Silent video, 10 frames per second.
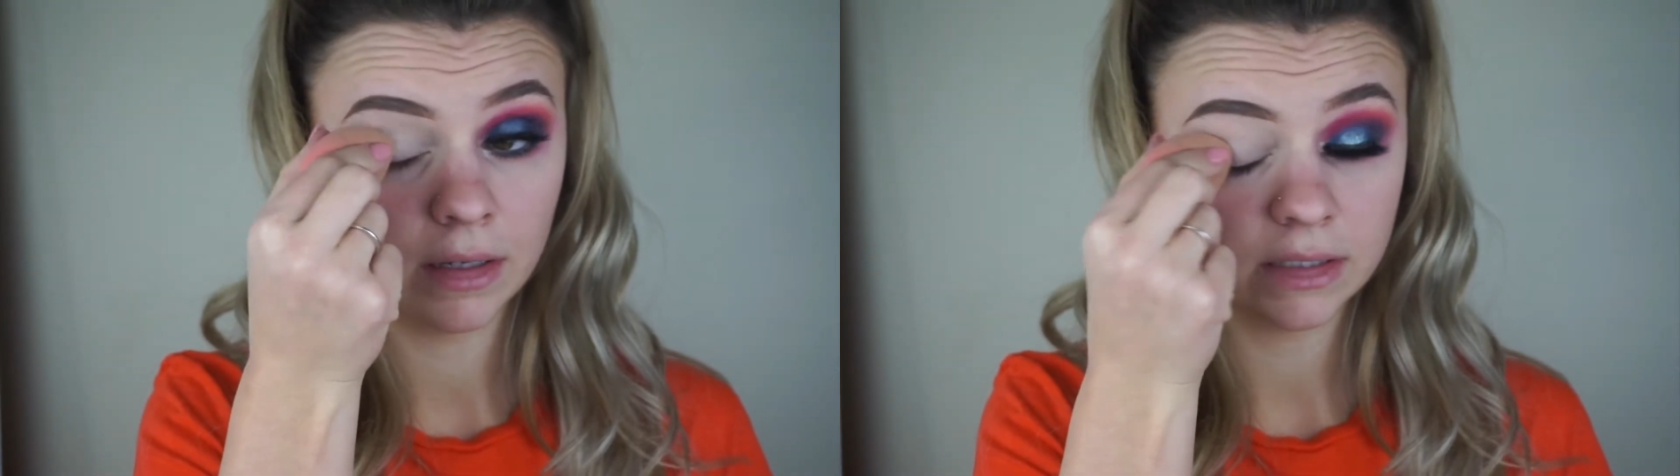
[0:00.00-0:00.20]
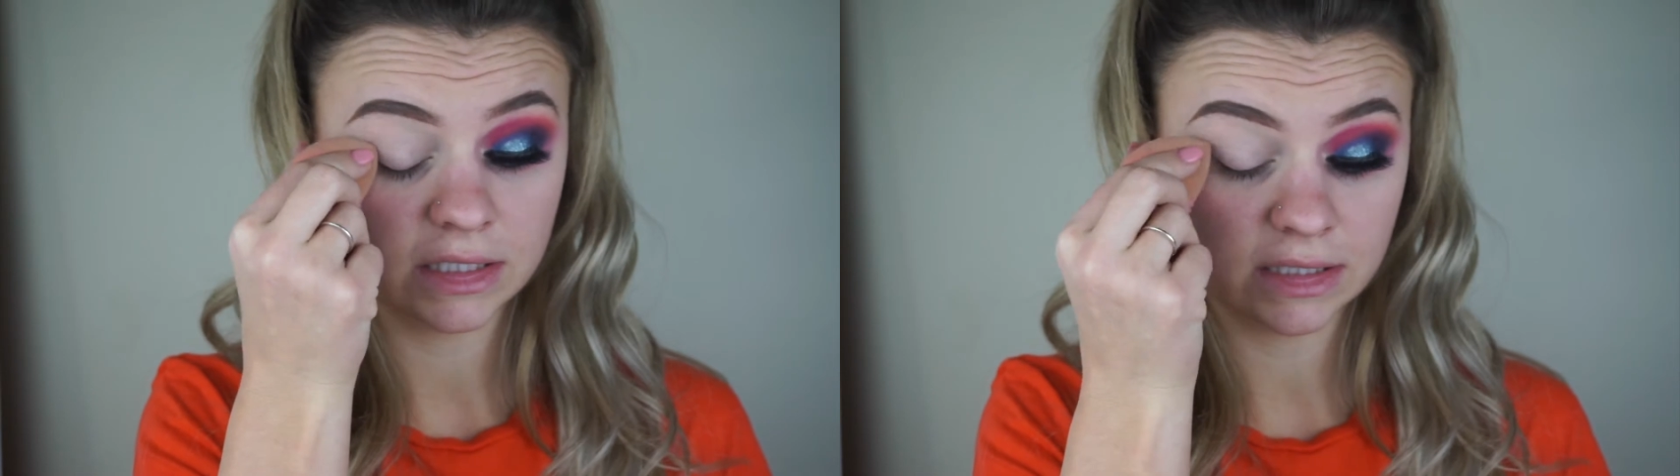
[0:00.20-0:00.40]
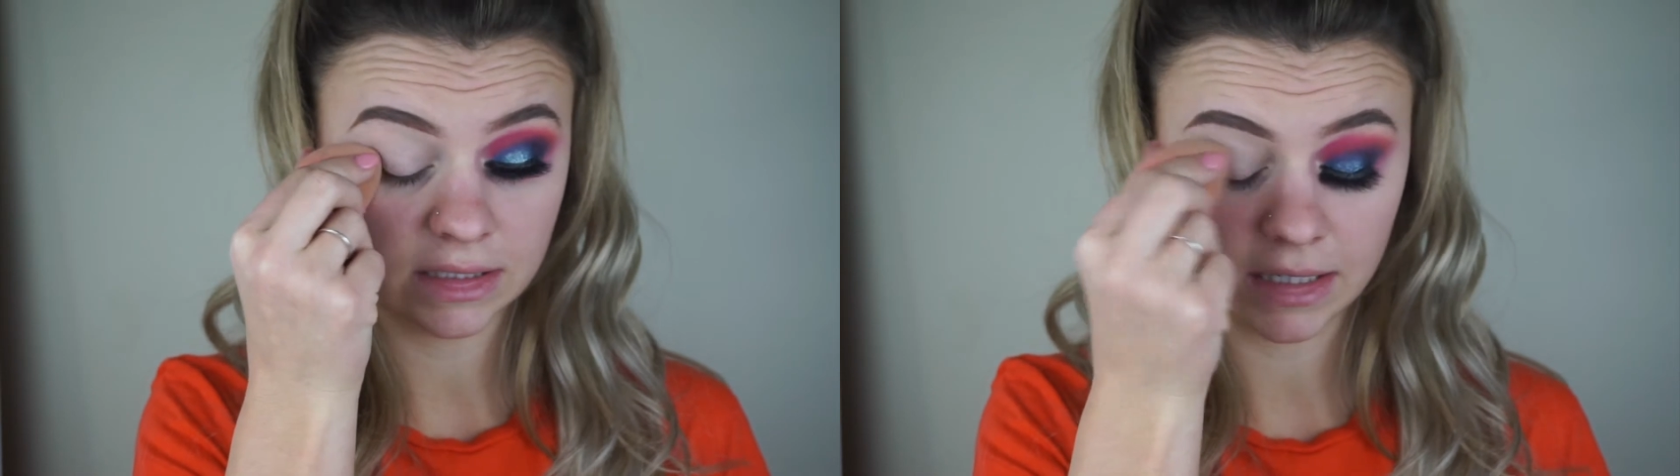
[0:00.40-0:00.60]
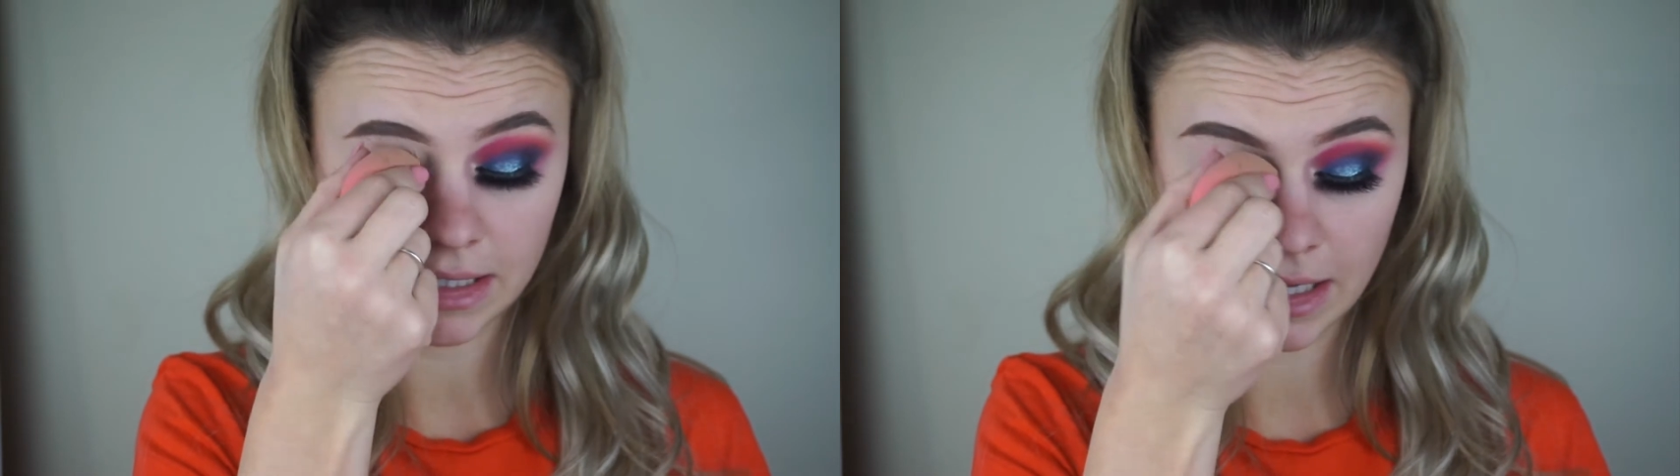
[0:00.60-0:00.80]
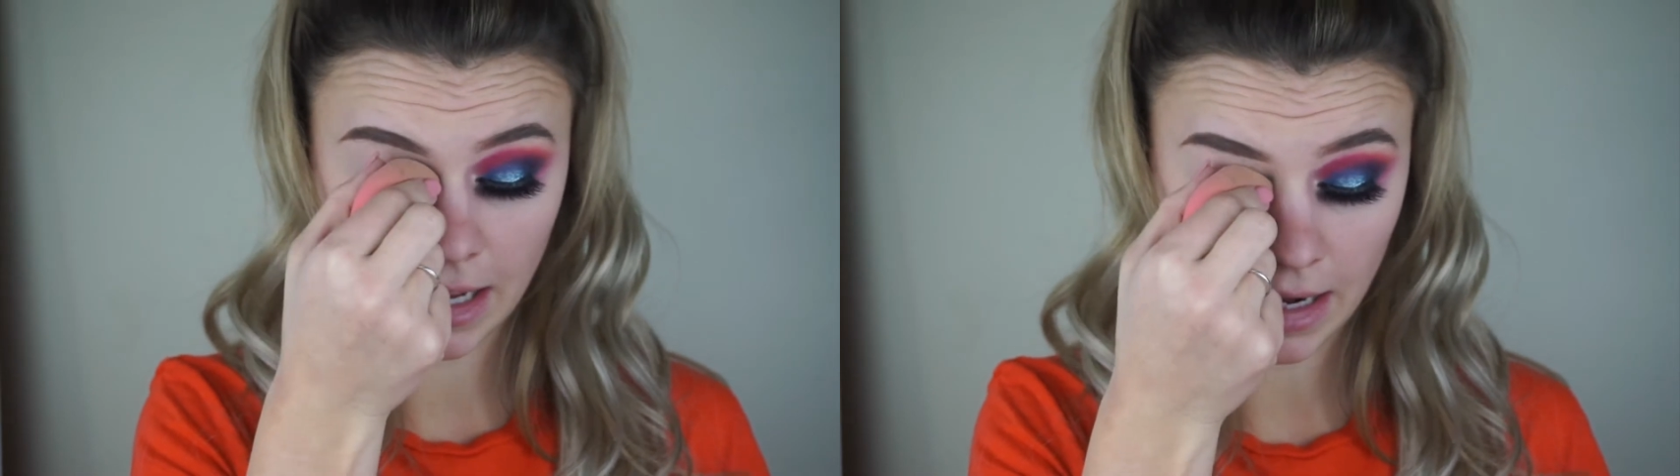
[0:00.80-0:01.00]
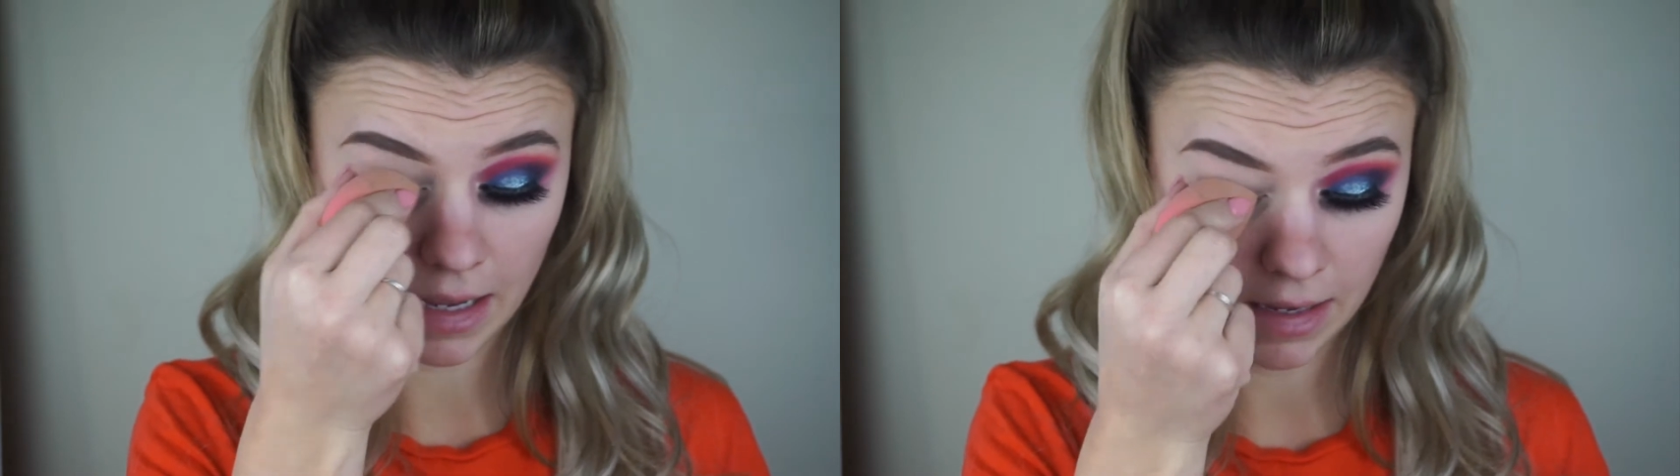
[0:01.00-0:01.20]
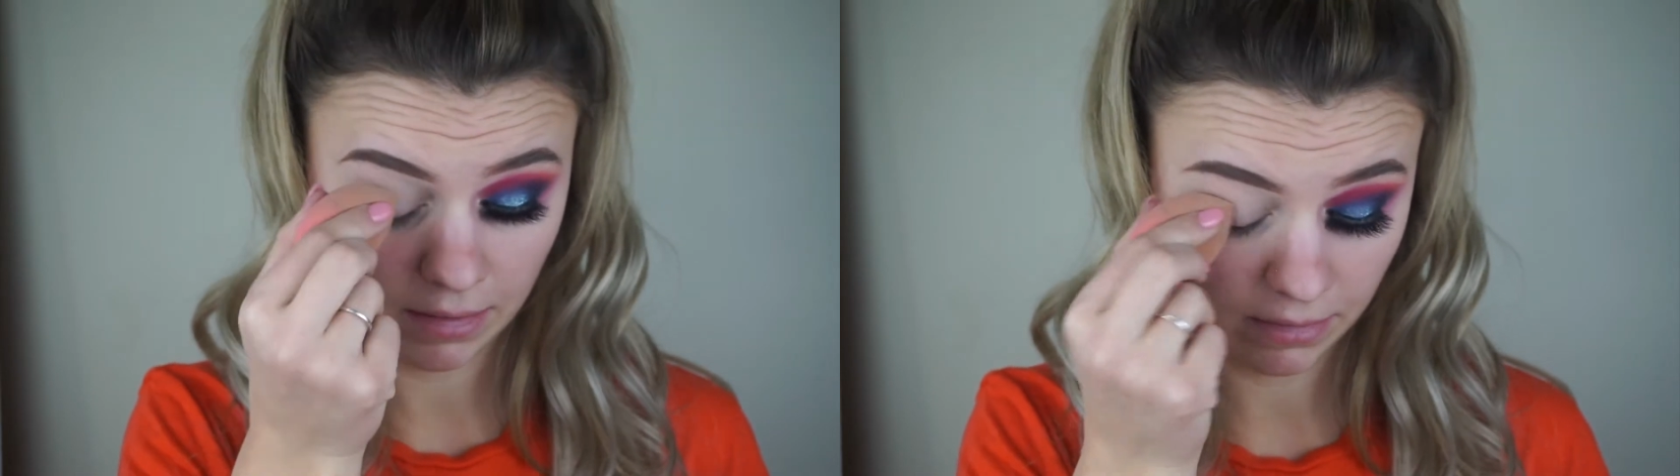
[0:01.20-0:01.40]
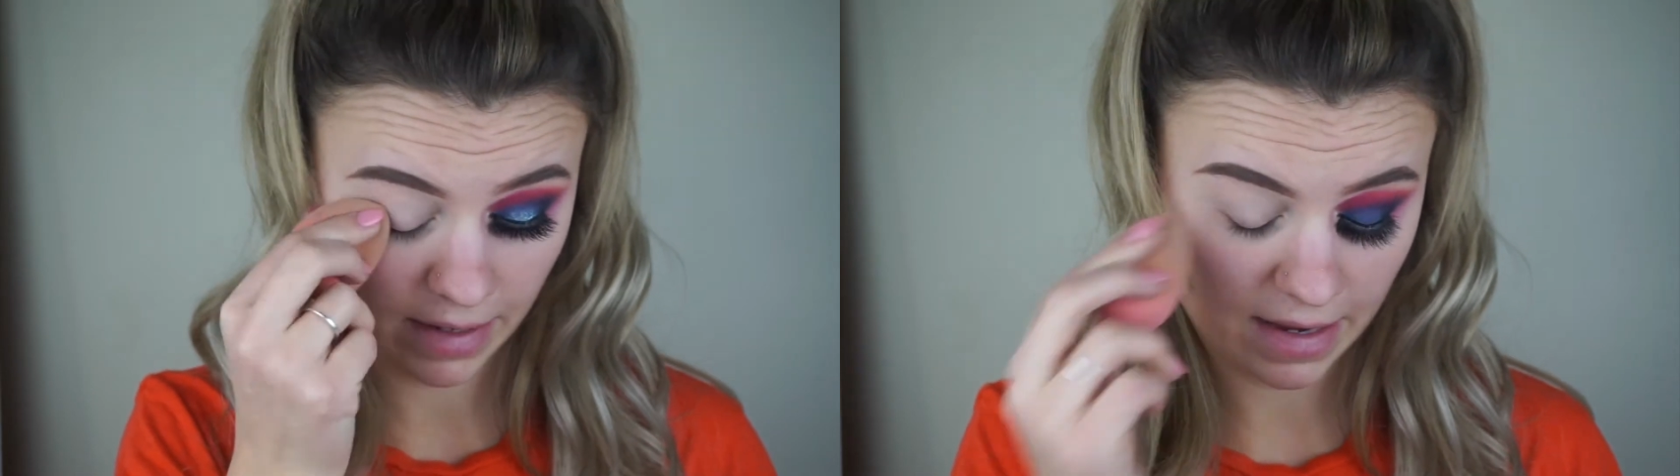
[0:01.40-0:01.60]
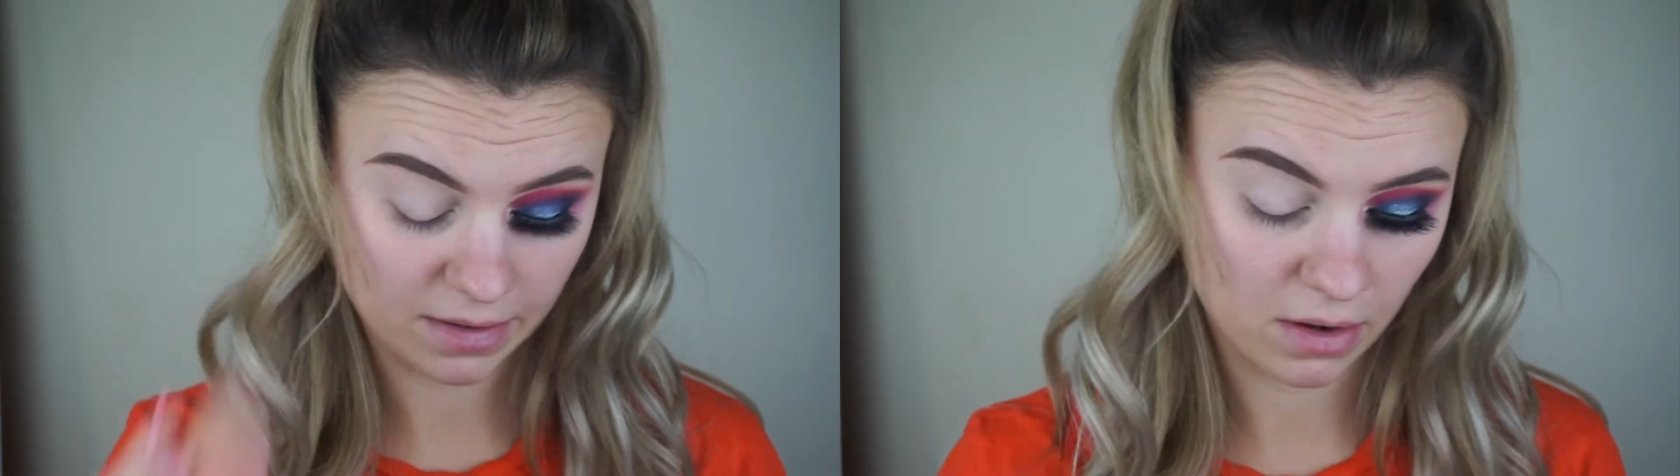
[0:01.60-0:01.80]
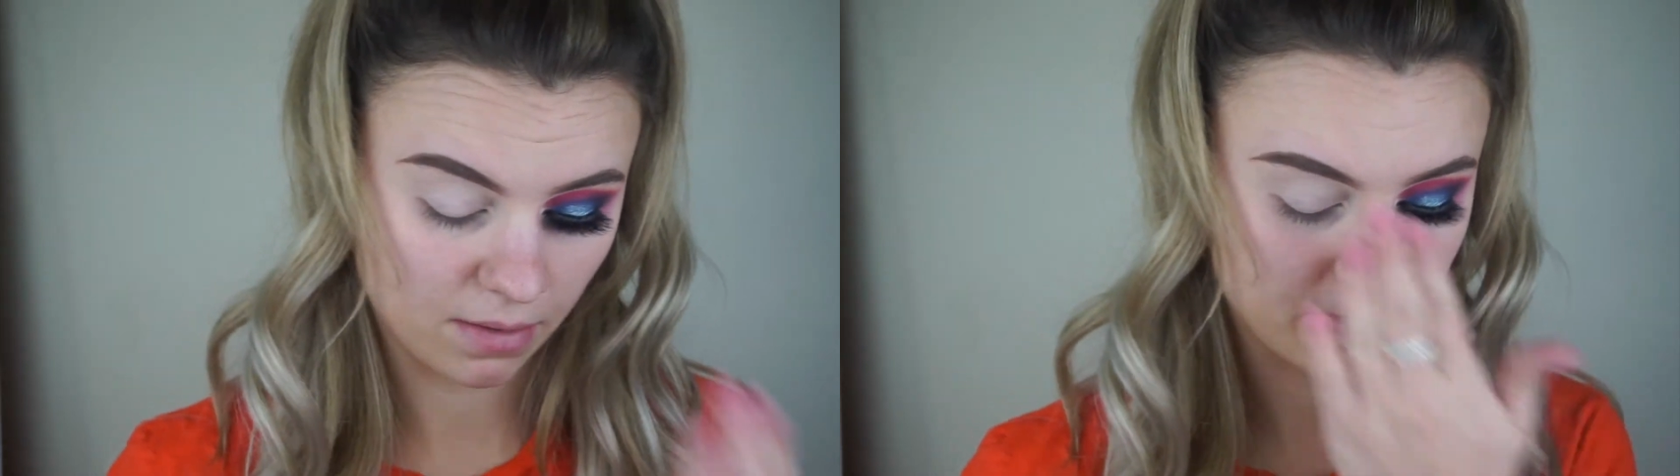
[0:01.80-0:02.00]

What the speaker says: just to like get it like all